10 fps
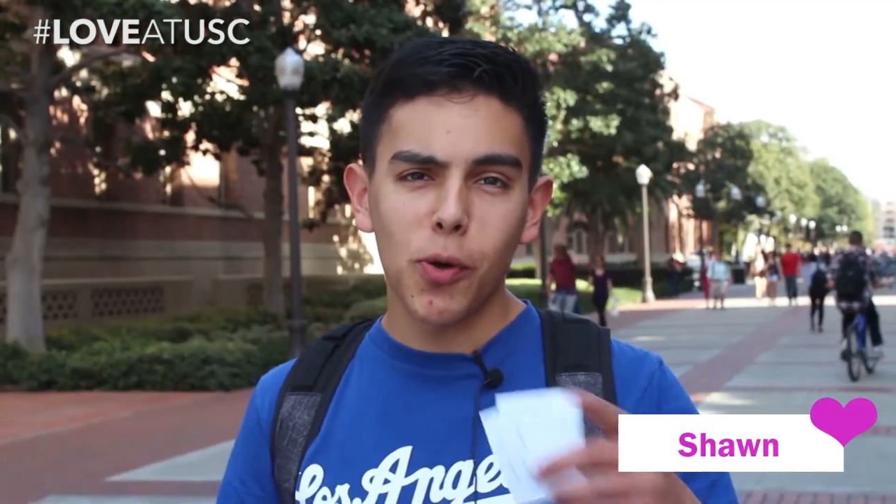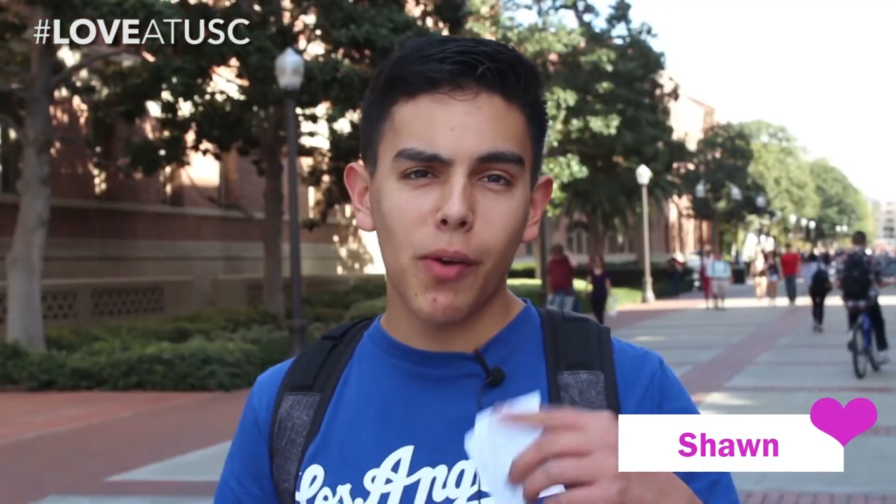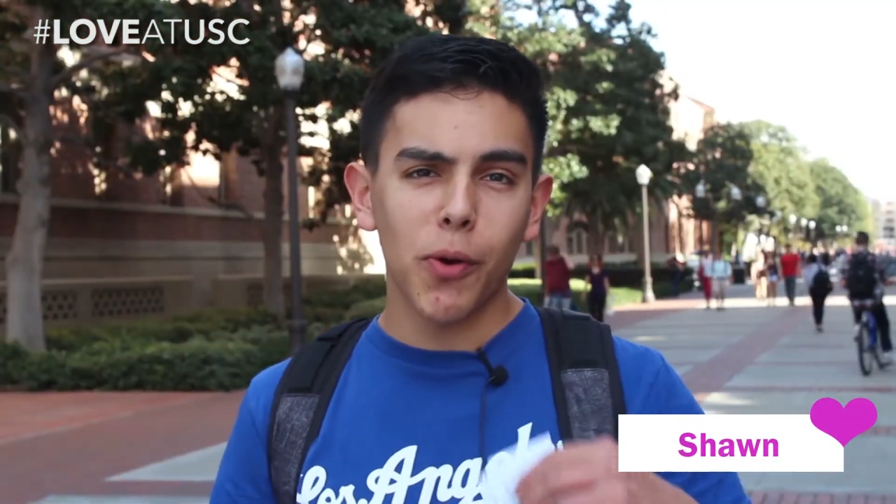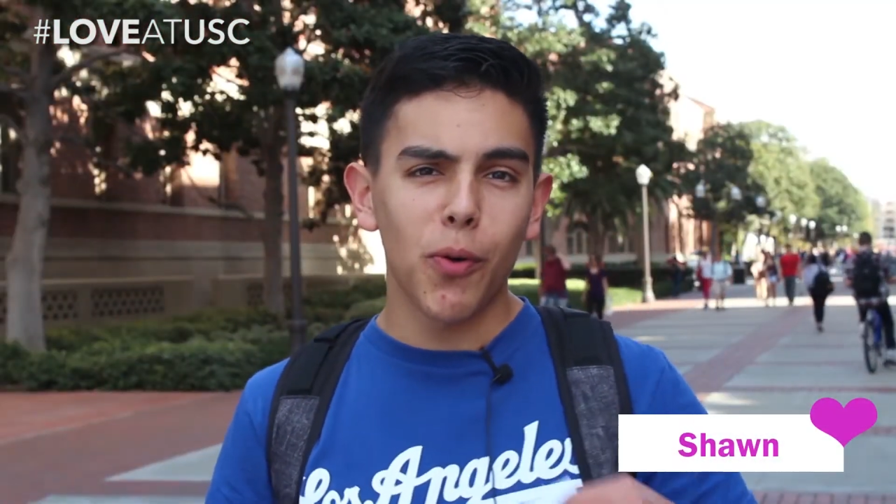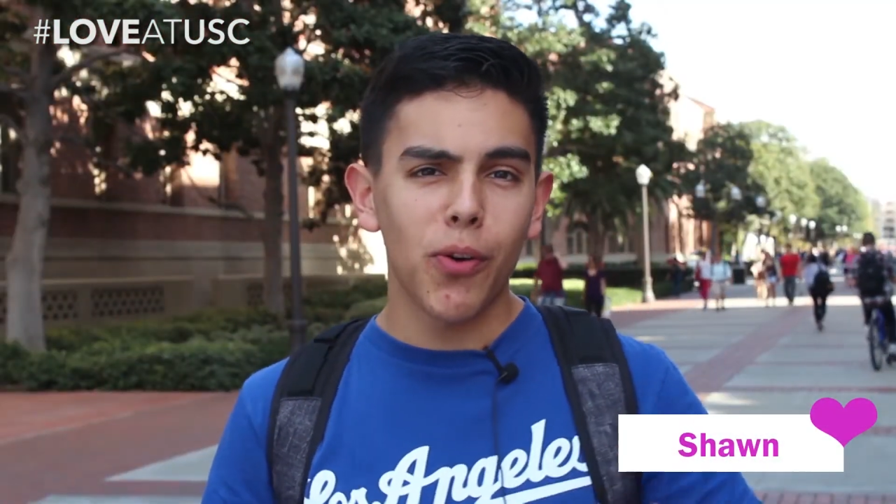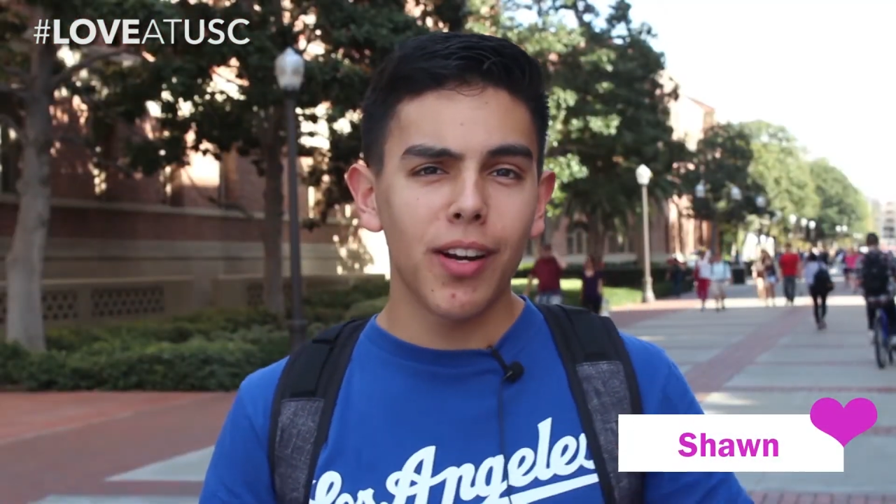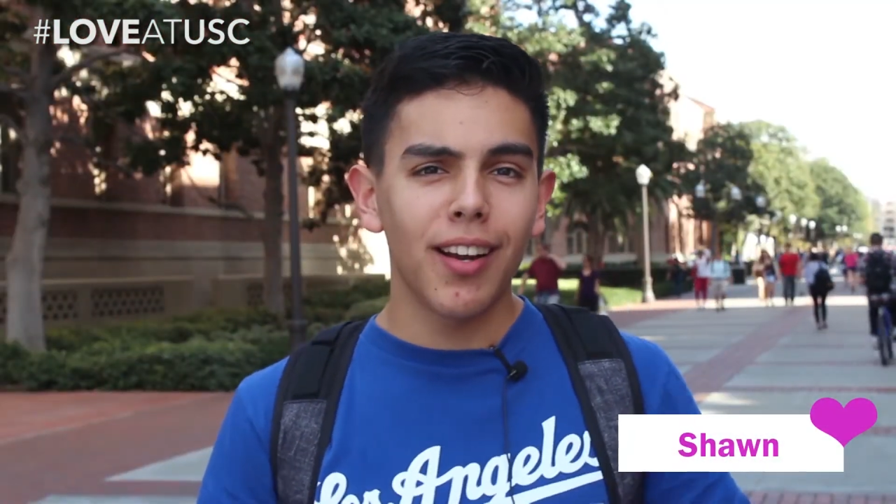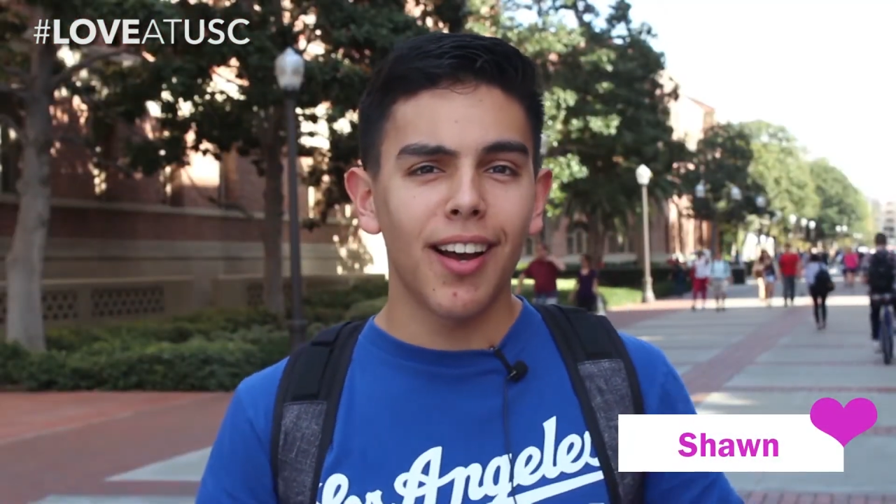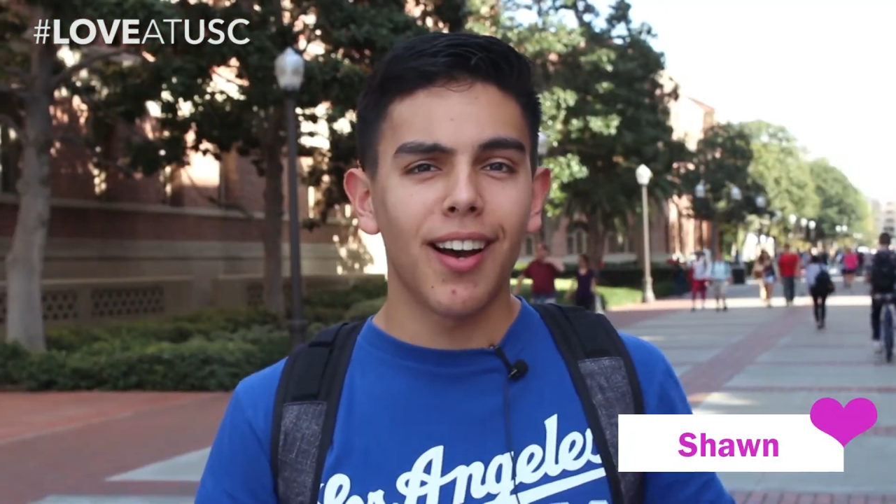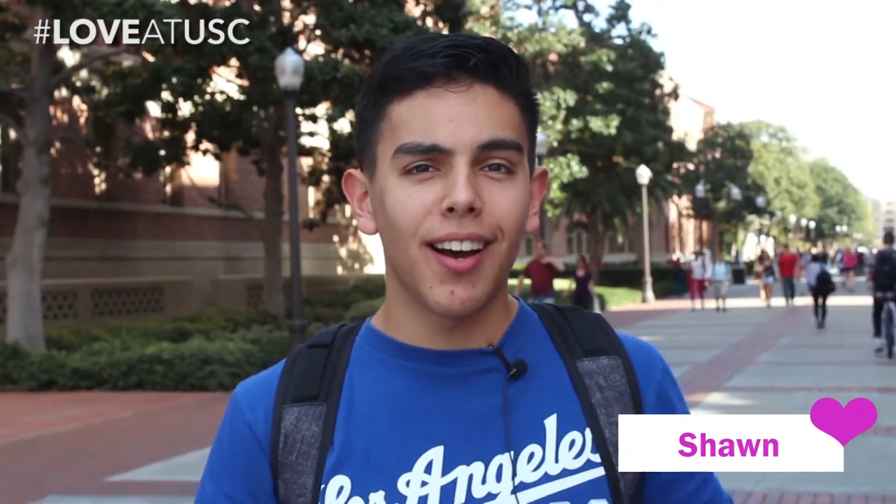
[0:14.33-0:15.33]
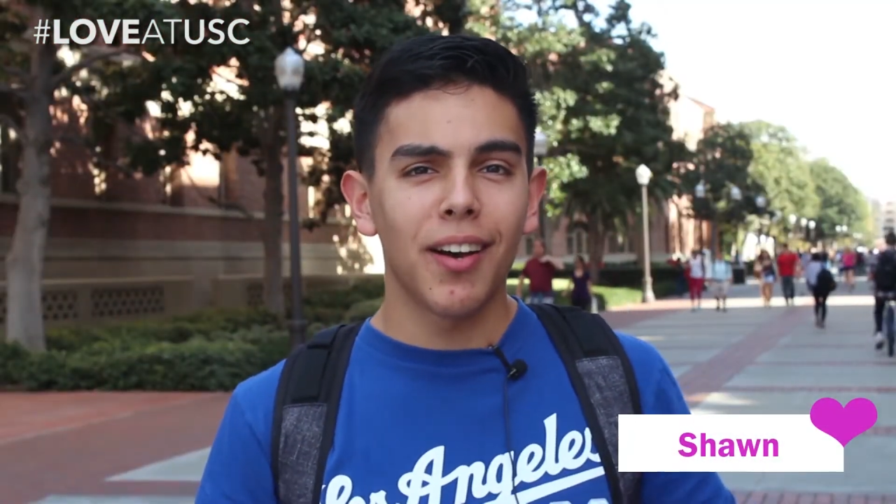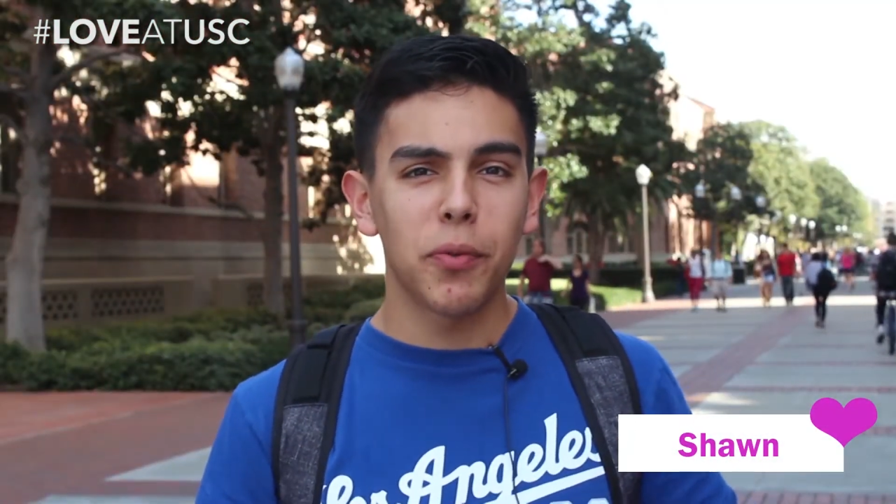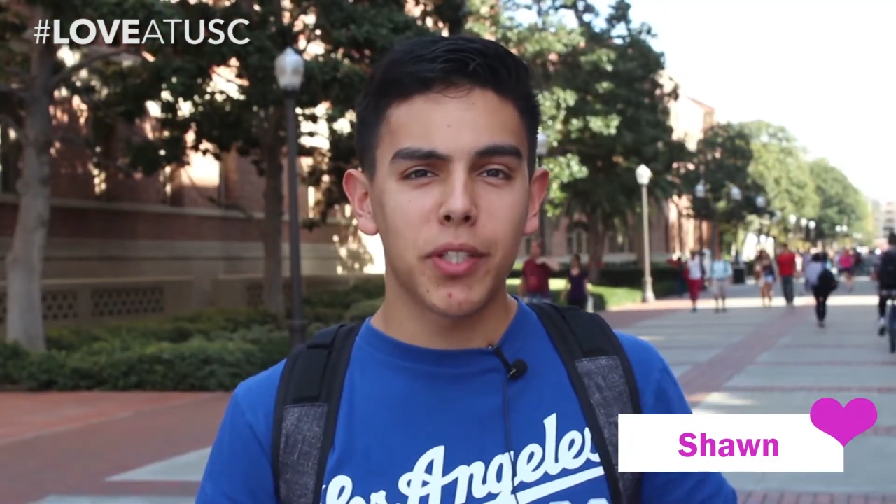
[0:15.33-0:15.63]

do have a girlfriend,